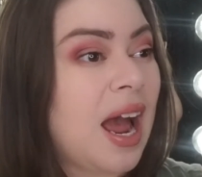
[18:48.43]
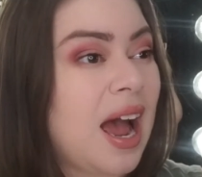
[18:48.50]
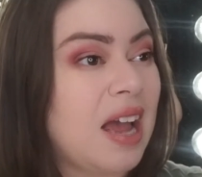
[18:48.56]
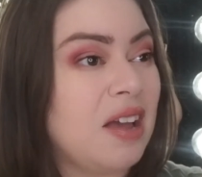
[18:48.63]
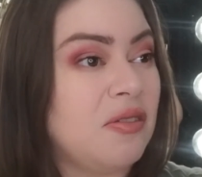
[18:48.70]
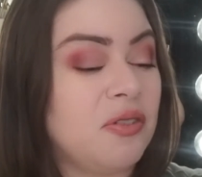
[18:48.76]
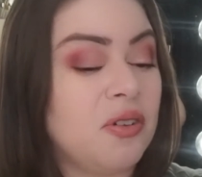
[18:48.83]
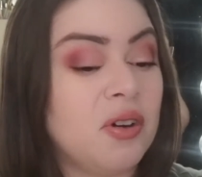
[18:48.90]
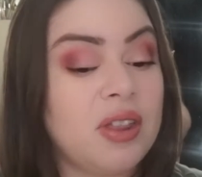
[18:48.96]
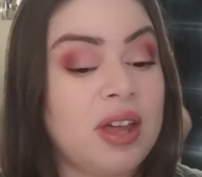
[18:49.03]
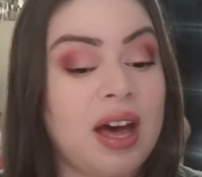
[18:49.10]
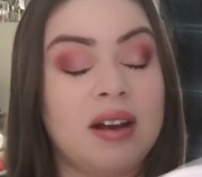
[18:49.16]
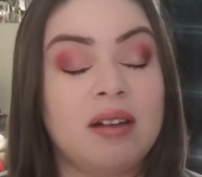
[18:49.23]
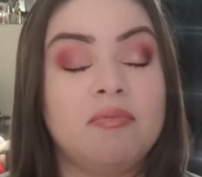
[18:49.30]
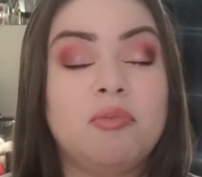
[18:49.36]
I feel
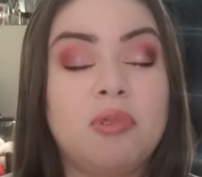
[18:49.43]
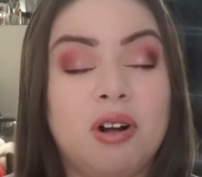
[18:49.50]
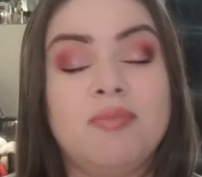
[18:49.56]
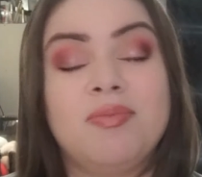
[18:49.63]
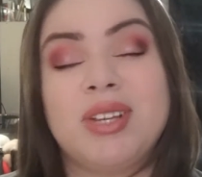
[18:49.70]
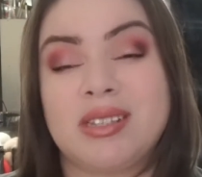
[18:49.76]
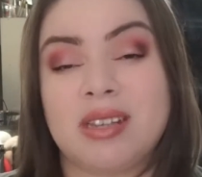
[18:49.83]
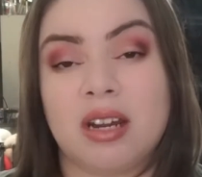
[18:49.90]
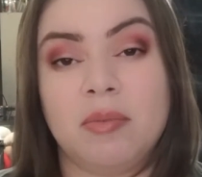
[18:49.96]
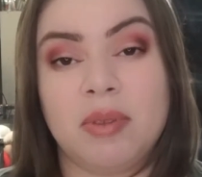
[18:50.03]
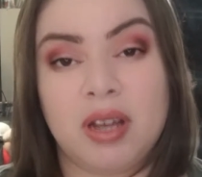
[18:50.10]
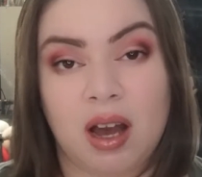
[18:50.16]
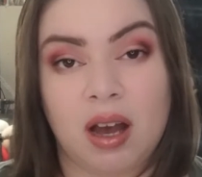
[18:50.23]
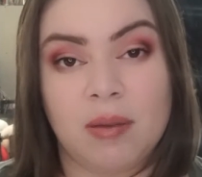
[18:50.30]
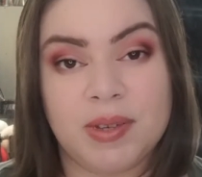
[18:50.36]
that, well, it's gonna
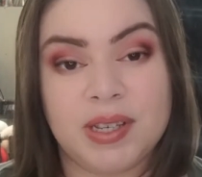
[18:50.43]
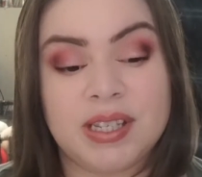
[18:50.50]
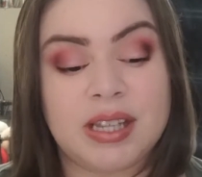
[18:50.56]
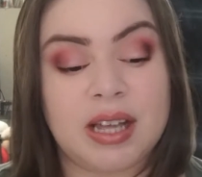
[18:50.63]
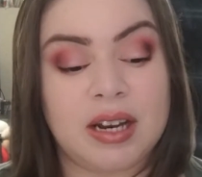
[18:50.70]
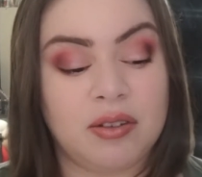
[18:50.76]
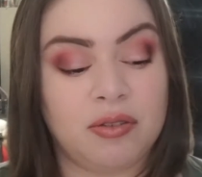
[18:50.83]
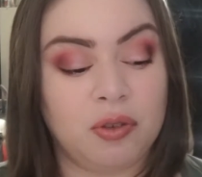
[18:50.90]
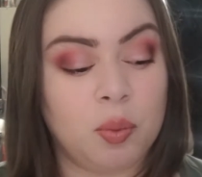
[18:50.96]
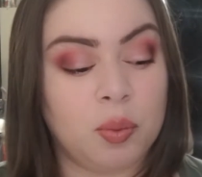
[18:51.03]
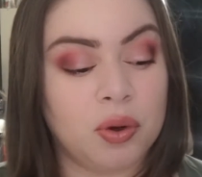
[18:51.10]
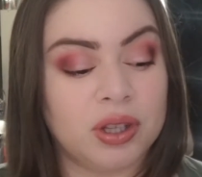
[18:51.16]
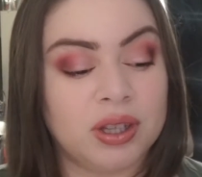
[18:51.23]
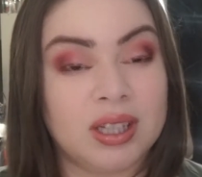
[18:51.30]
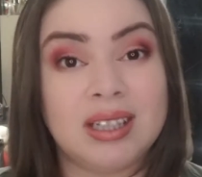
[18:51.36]
be obvious that if you
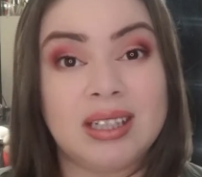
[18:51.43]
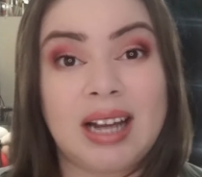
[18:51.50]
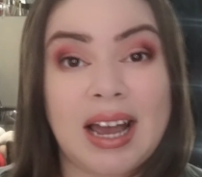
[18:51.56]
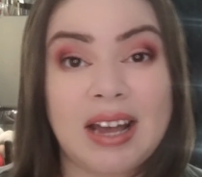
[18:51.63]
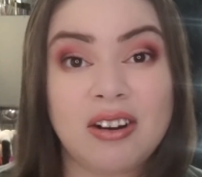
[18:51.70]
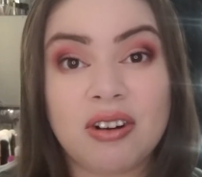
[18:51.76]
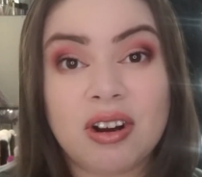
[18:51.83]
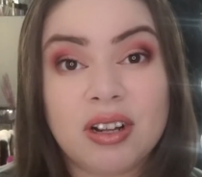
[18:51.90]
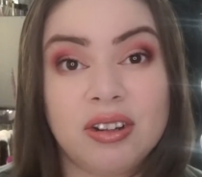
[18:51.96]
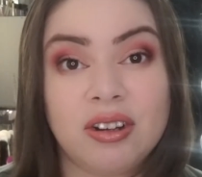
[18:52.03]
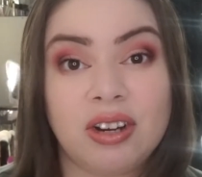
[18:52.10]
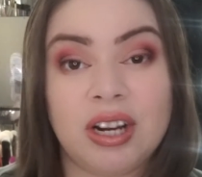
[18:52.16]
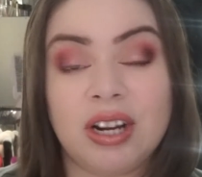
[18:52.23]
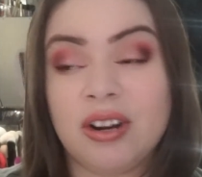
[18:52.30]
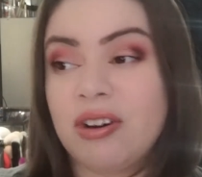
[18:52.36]
put the liner under
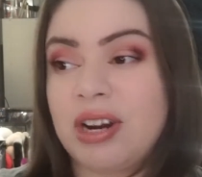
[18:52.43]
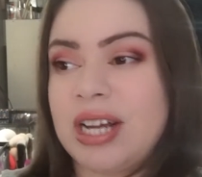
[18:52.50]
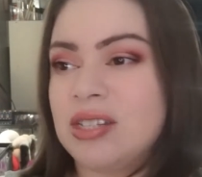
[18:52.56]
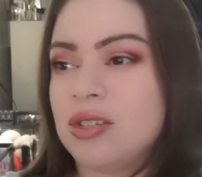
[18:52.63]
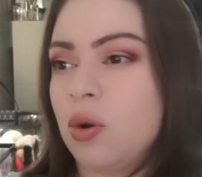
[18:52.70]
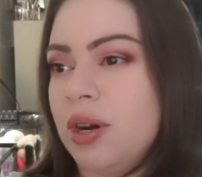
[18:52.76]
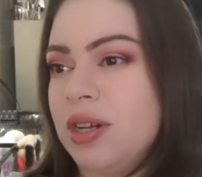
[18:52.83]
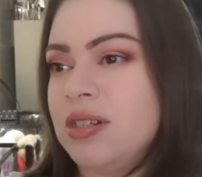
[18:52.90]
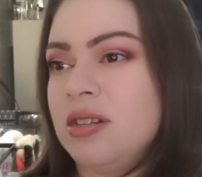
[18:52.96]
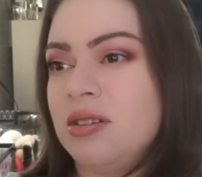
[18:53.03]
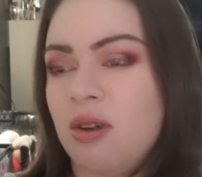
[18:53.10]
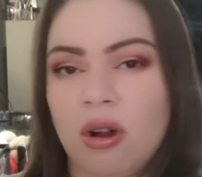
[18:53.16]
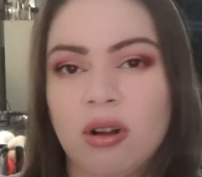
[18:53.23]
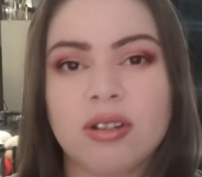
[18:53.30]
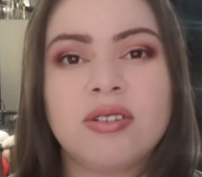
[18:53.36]
here, it's going to
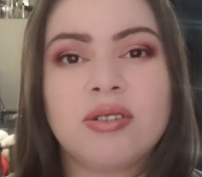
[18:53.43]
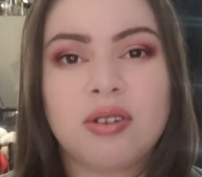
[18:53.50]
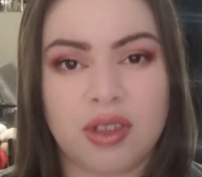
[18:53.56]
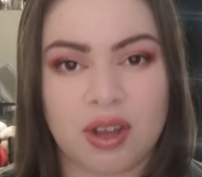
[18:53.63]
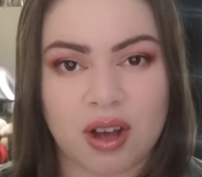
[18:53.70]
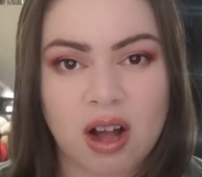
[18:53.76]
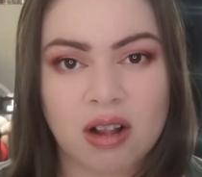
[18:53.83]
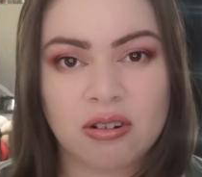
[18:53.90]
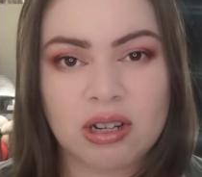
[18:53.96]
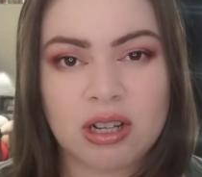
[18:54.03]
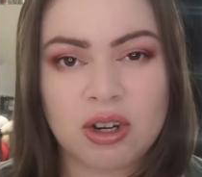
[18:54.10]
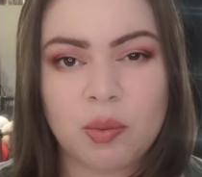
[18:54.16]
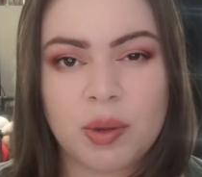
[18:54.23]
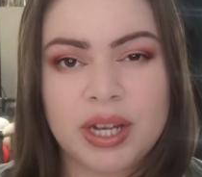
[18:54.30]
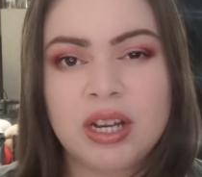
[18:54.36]
alter the color a
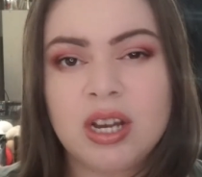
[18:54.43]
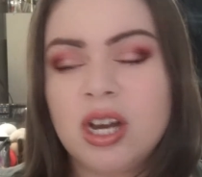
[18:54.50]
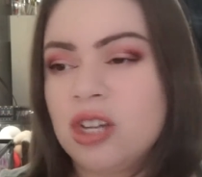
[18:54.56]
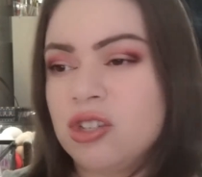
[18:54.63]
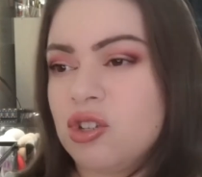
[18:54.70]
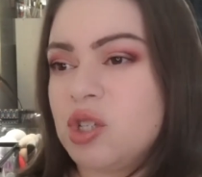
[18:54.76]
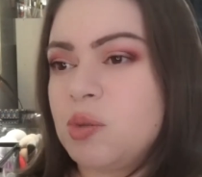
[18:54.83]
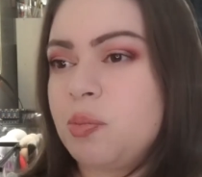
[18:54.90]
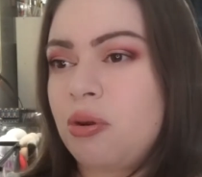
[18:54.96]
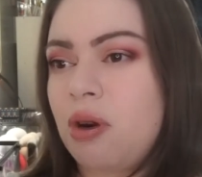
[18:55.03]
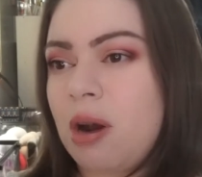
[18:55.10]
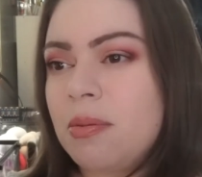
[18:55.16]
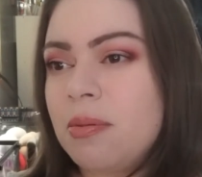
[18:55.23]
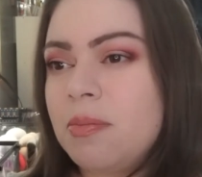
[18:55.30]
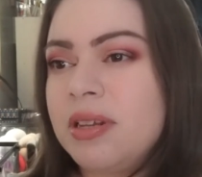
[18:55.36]
little bit. So it's
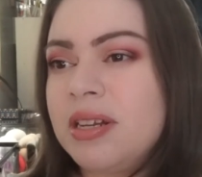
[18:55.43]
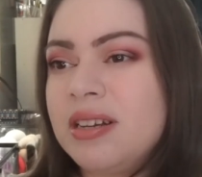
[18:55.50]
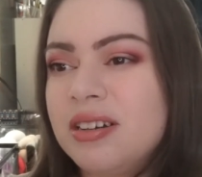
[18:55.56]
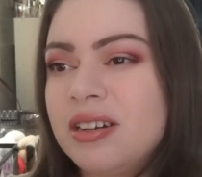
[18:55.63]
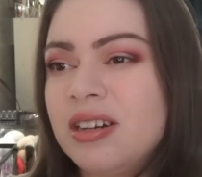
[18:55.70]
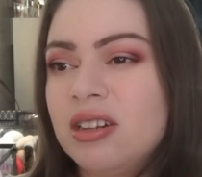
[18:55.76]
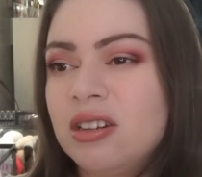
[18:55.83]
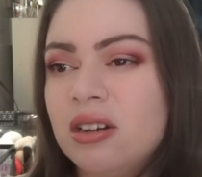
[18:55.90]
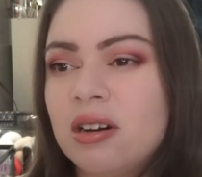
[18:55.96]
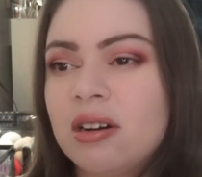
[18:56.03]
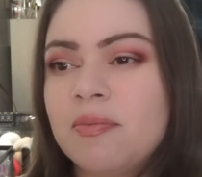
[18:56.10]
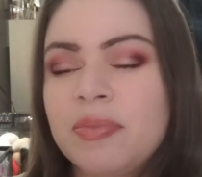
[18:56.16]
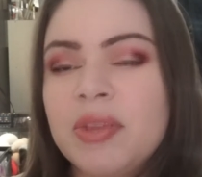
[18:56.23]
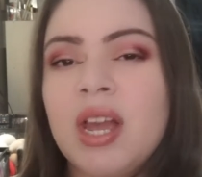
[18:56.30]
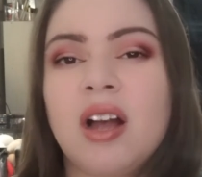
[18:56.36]
probably gonna look
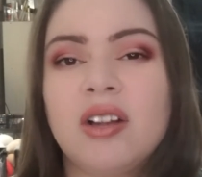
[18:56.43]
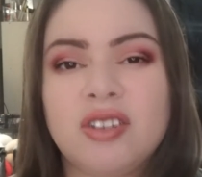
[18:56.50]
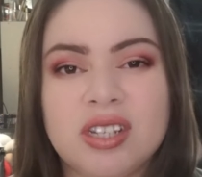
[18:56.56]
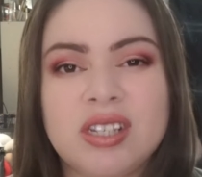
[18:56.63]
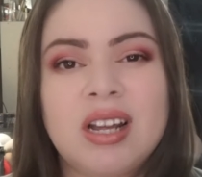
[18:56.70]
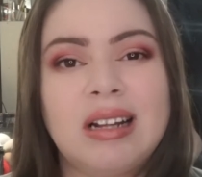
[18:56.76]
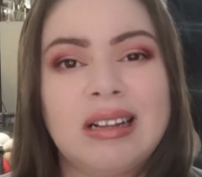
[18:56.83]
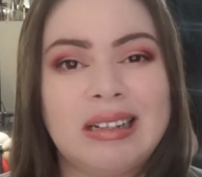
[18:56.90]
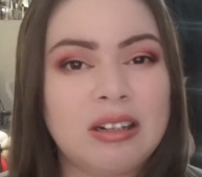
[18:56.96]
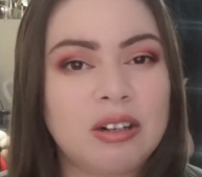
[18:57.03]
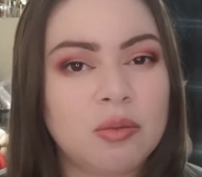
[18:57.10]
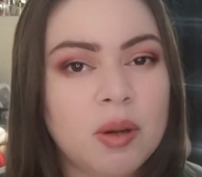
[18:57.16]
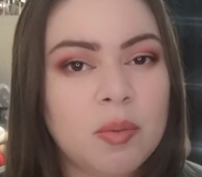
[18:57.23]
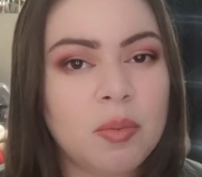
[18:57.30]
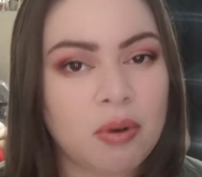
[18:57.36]
just a little
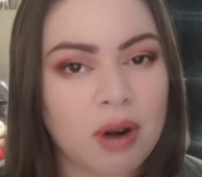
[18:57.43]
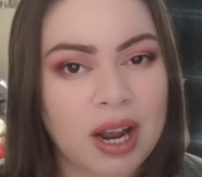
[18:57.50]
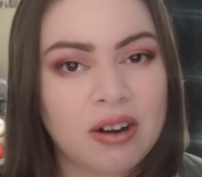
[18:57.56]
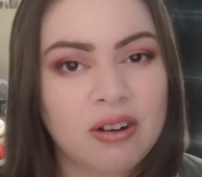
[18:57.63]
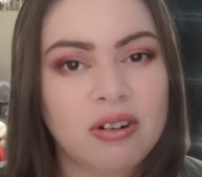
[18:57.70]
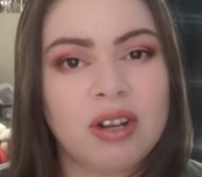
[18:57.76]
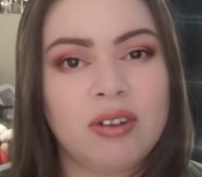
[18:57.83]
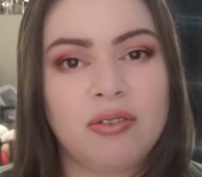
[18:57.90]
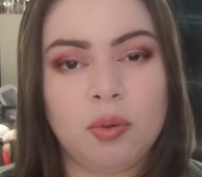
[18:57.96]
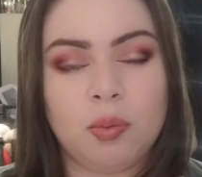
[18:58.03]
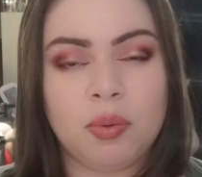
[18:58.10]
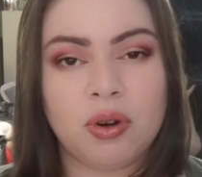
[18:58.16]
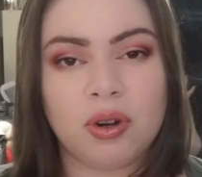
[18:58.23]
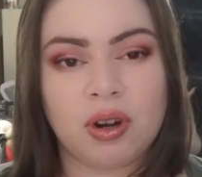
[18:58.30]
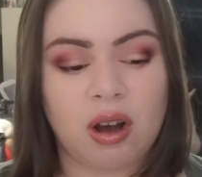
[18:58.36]
bit brighter if you
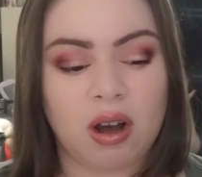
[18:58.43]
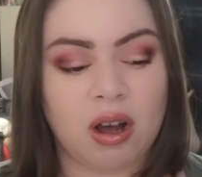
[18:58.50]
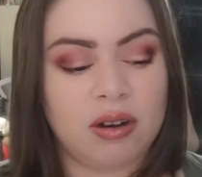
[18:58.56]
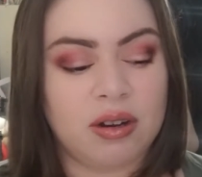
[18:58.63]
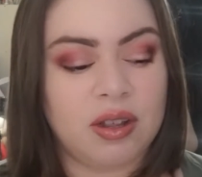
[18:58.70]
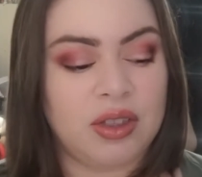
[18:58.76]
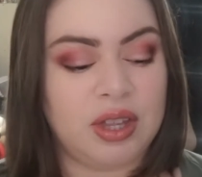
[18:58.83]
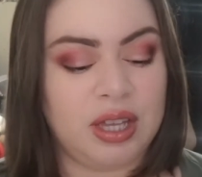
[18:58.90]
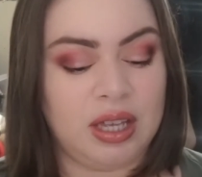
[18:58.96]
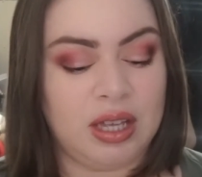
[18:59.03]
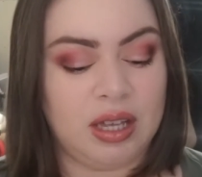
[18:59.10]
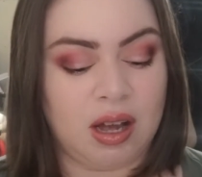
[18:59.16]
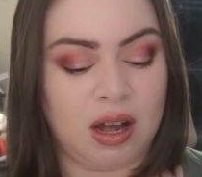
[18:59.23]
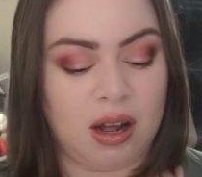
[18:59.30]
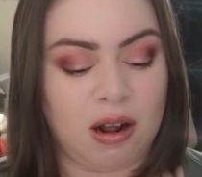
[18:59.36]
put on
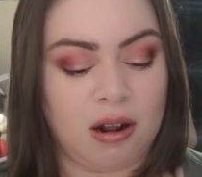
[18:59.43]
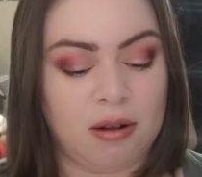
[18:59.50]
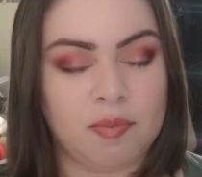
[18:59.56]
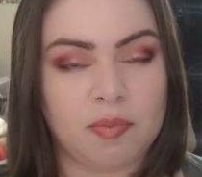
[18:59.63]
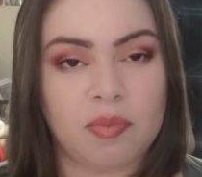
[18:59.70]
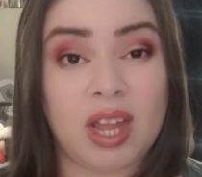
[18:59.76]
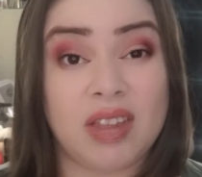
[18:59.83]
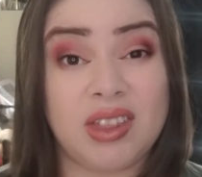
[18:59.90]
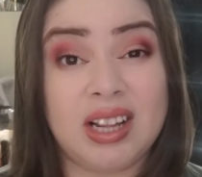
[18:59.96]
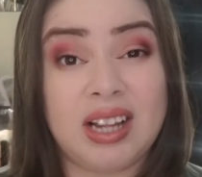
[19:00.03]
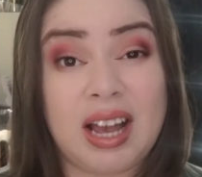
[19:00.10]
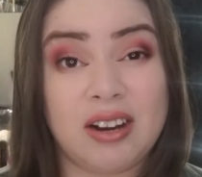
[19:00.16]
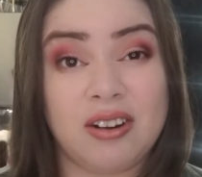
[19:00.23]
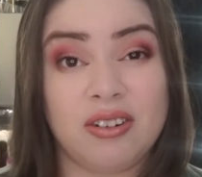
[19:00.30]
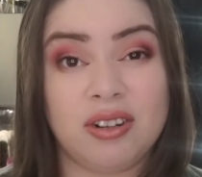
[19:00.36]
the
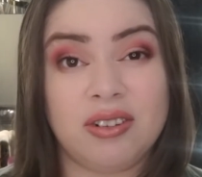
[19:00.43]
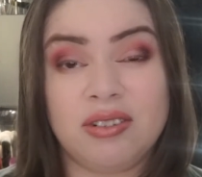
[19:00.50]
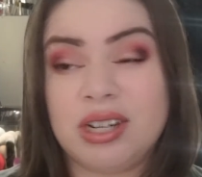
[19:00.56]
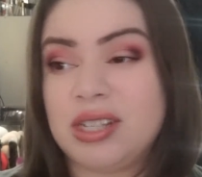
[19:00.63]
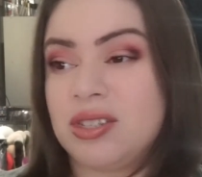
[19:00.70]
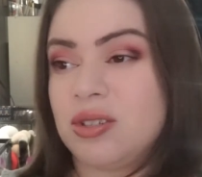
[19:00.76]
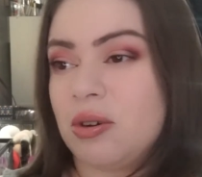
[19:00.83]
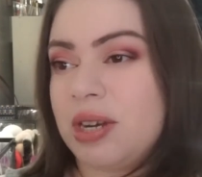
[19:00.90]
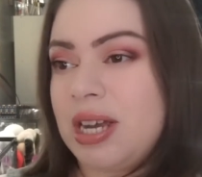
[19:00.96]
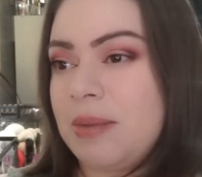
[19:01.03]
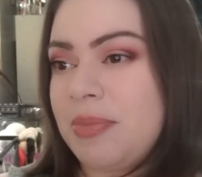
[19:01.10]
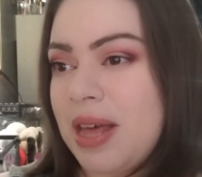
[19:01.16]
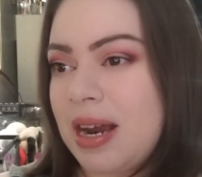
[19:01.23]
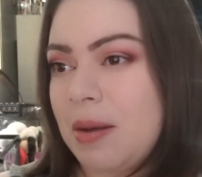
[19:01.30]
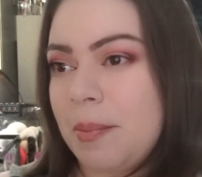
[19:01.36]
liner under it. So keep that in